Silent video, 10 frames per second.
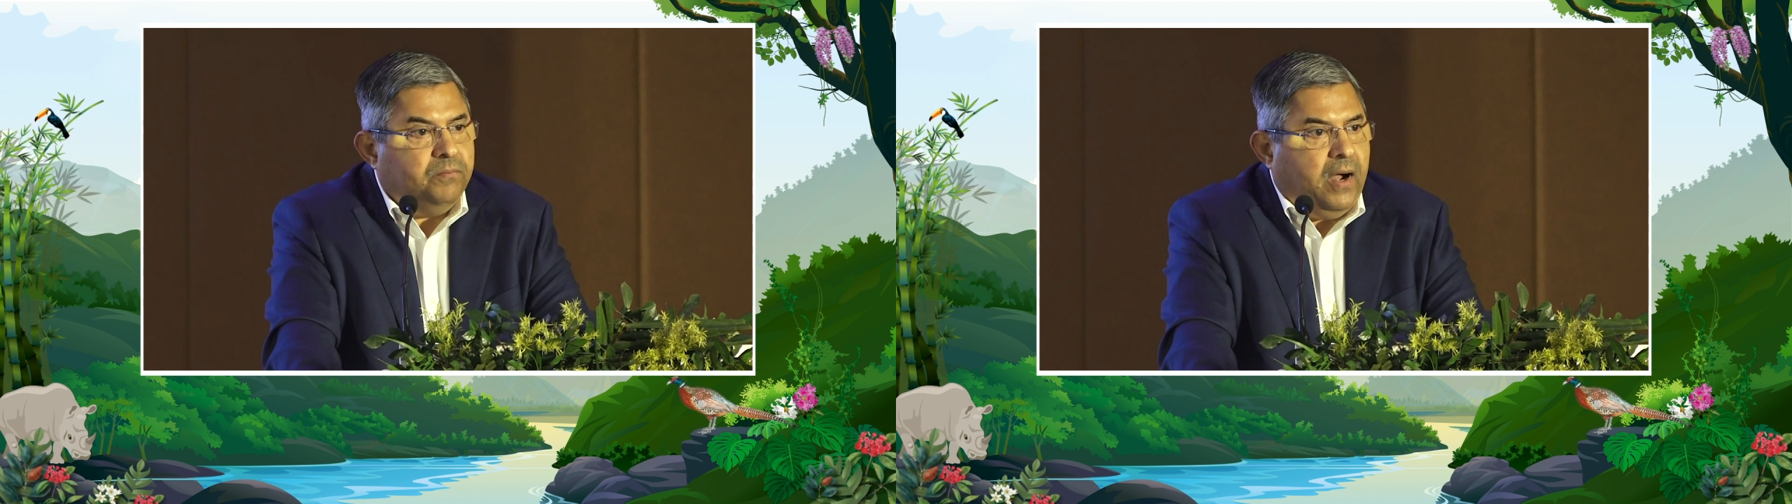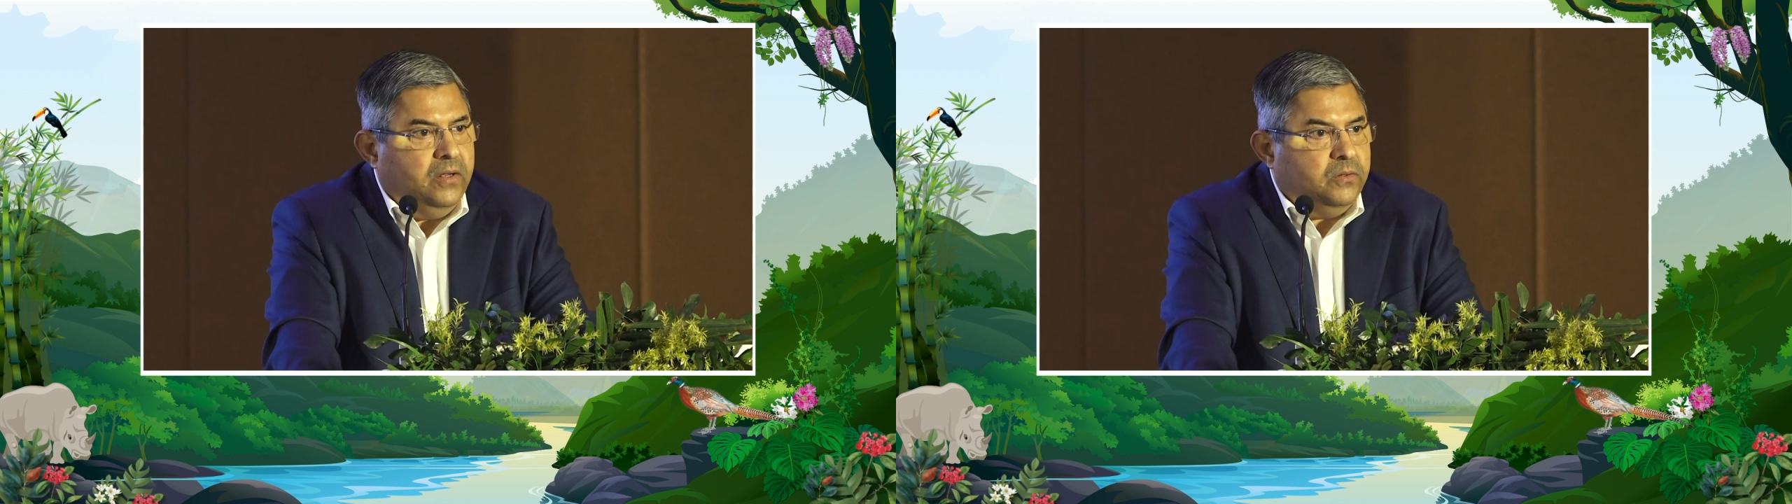
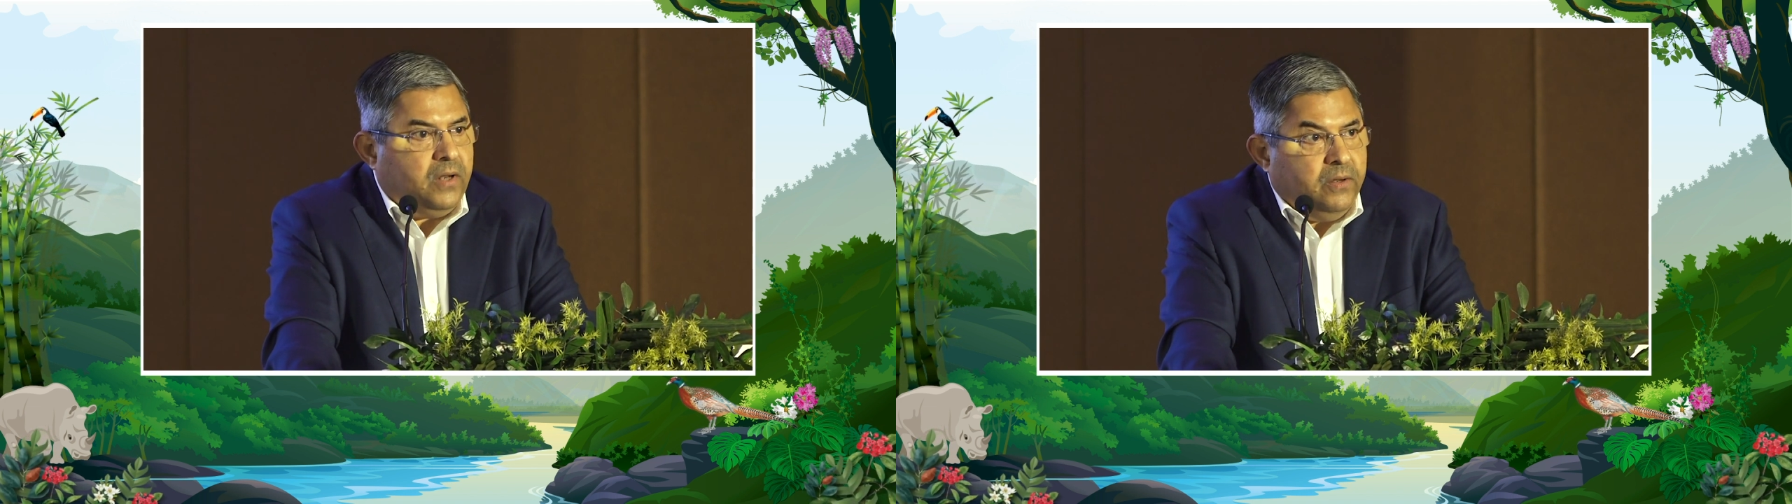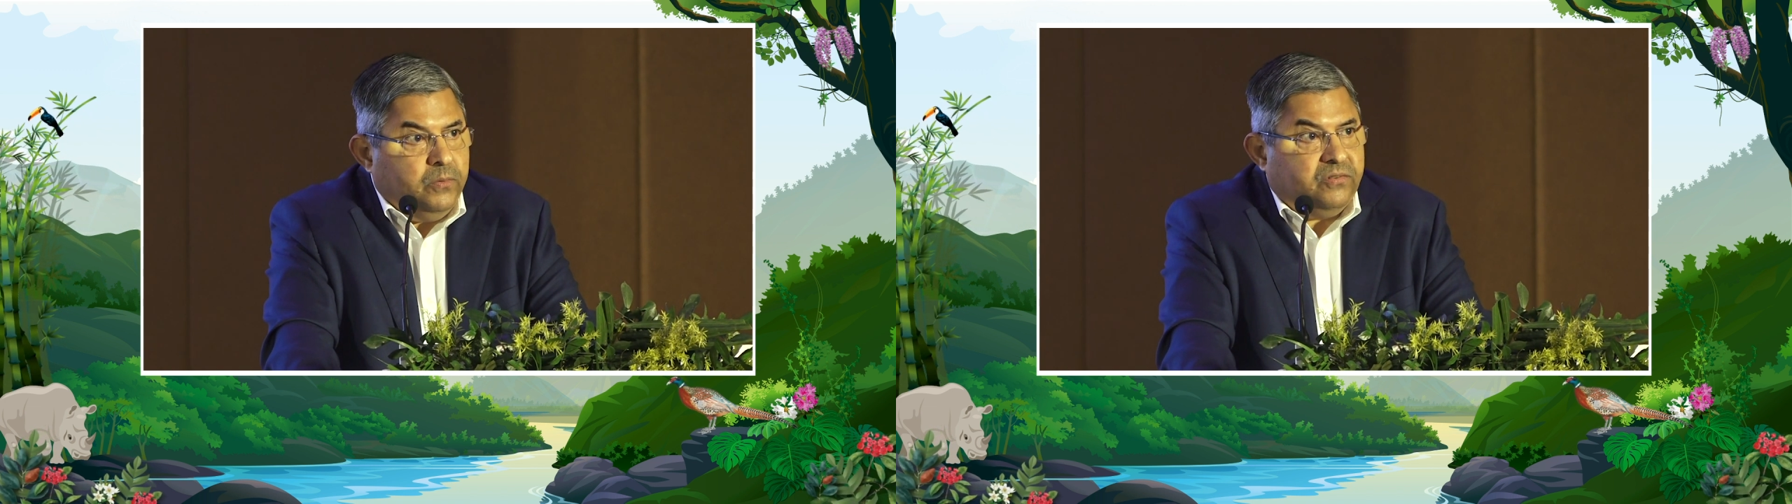
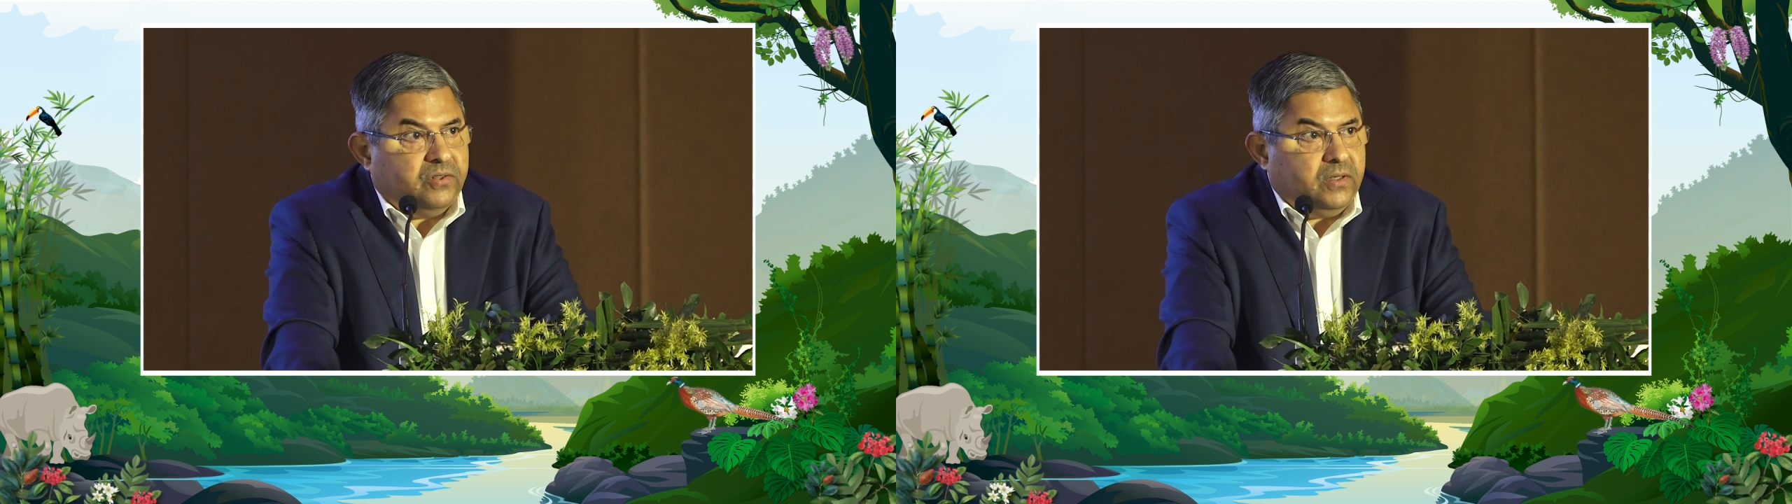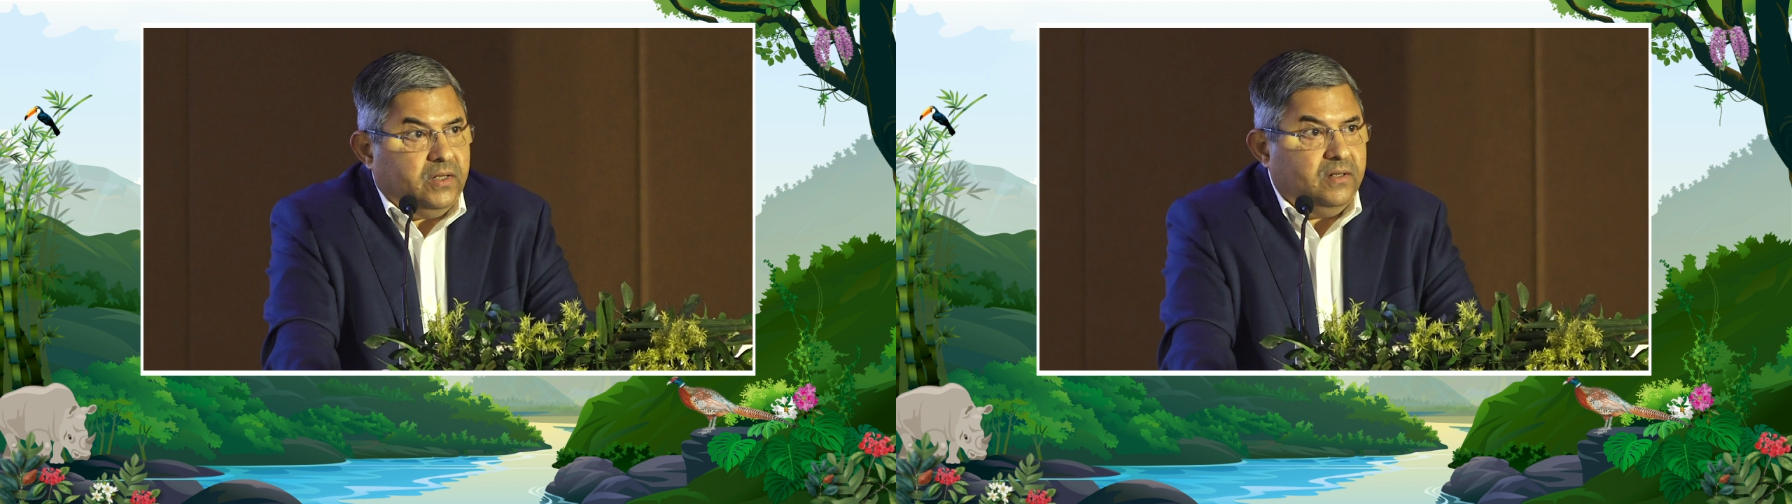
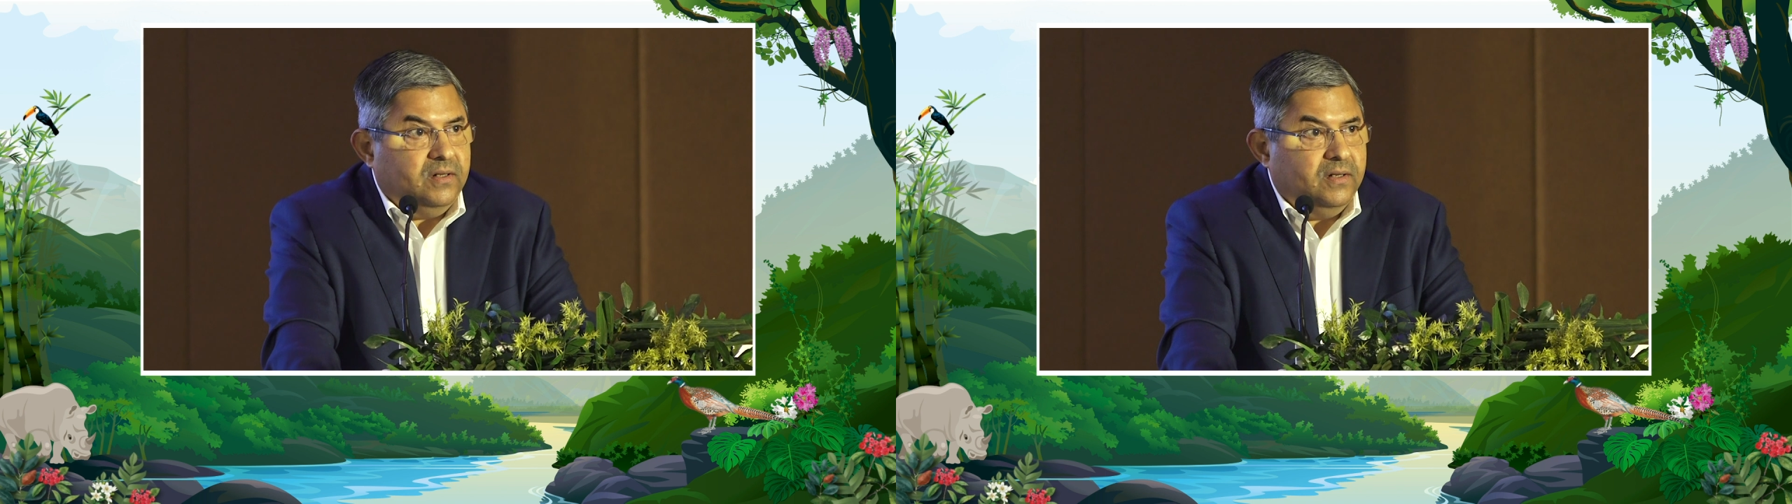biodiversity.